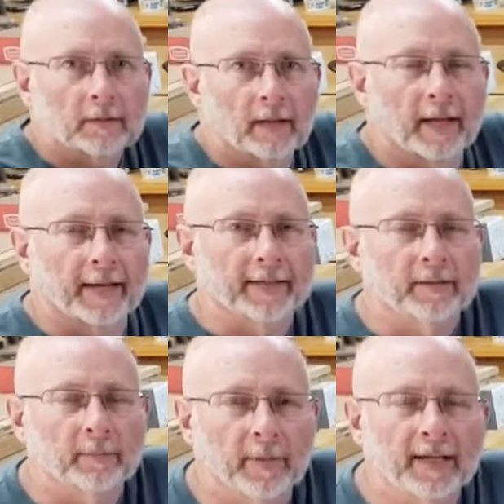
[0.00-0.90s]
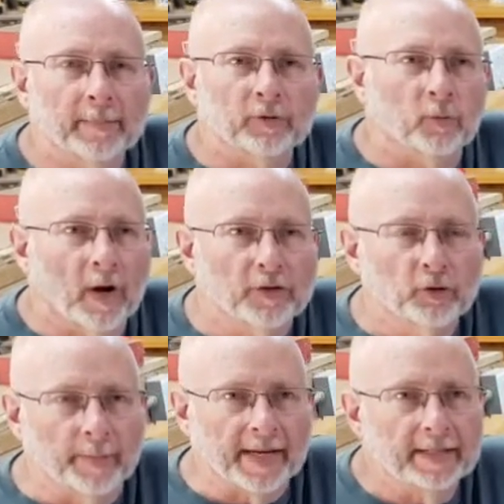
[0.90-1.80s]
Hi, my name is Roger
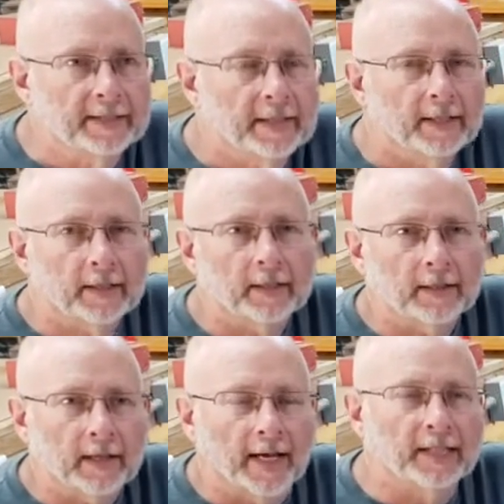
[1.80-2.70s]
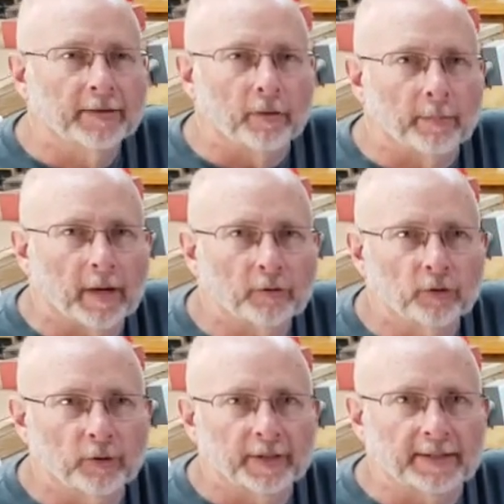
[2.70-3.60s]
Bain. I live in Mount
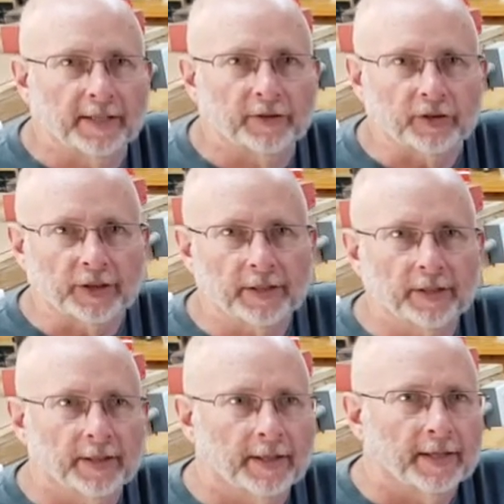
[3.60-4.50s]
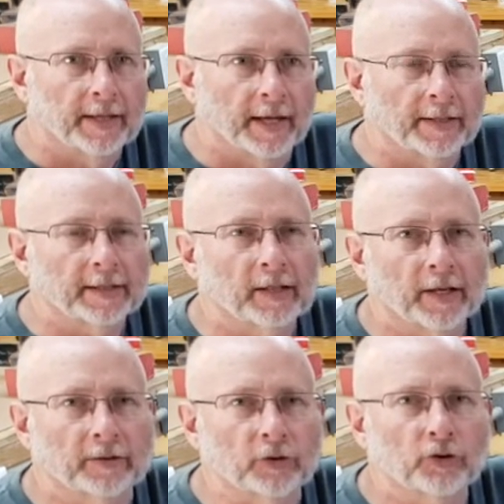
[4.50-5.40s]
Juliet, Tennessee, and I'd like
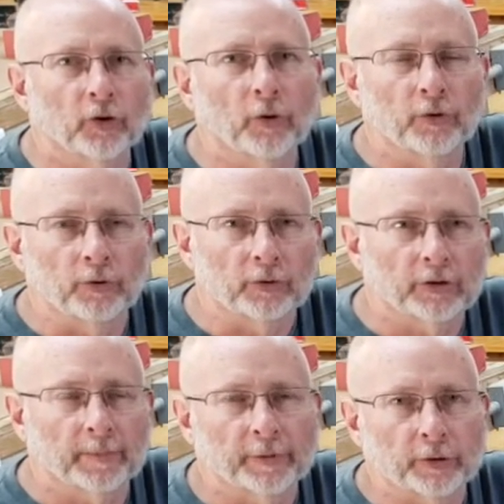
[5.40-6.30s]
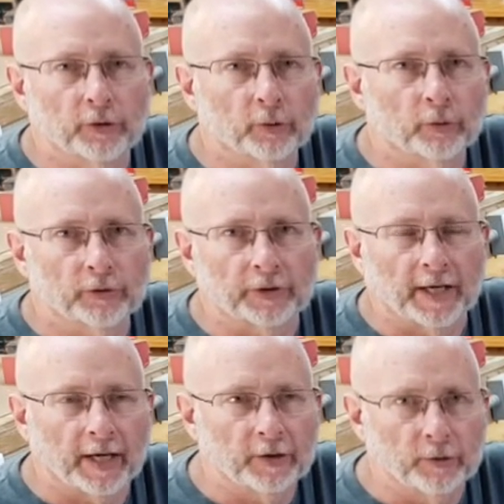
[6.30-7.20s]
to show you some of the tools that
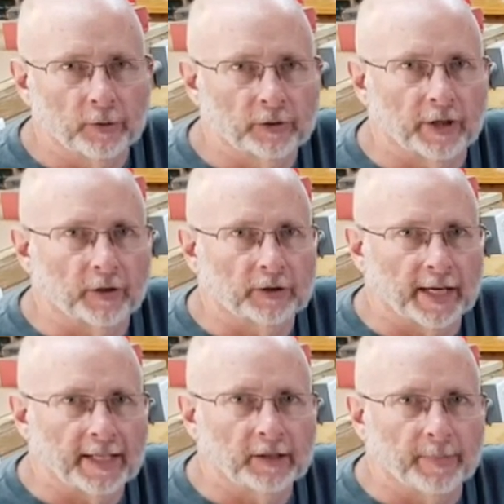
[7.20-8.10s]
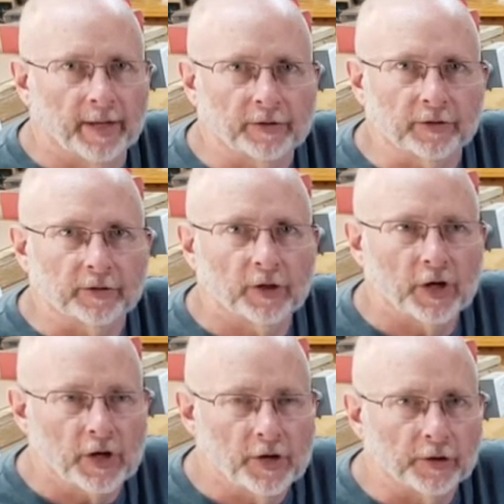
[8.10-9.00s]
I use on a daily basis
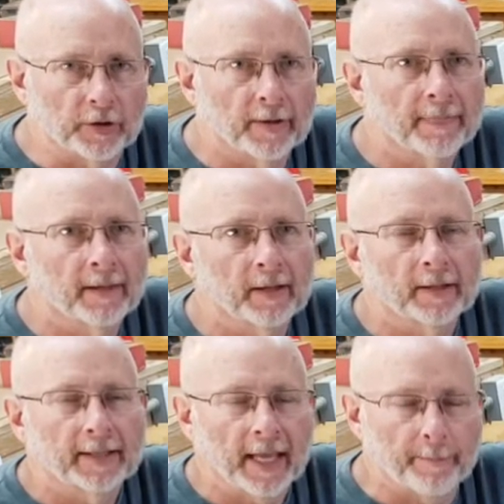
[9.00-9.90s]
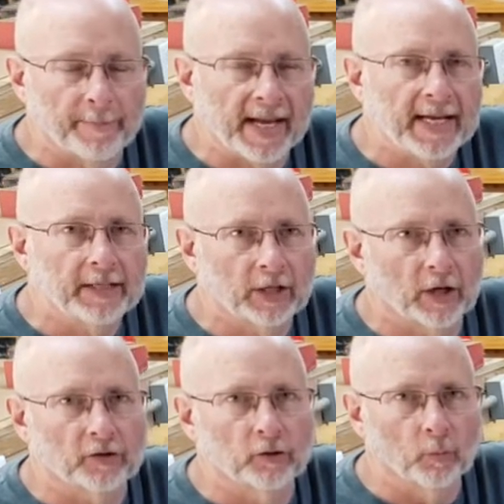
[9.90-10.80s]
here at Bain
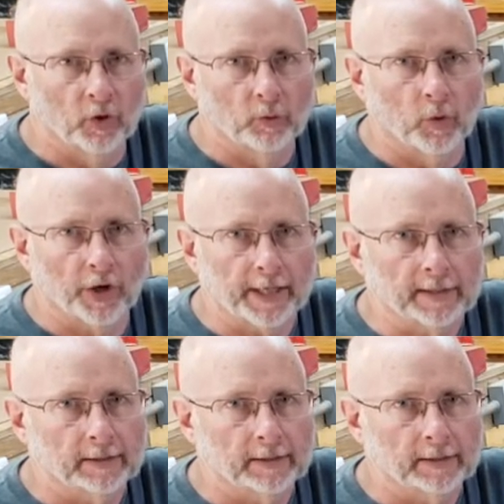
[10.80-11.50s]
Custom Woodworking.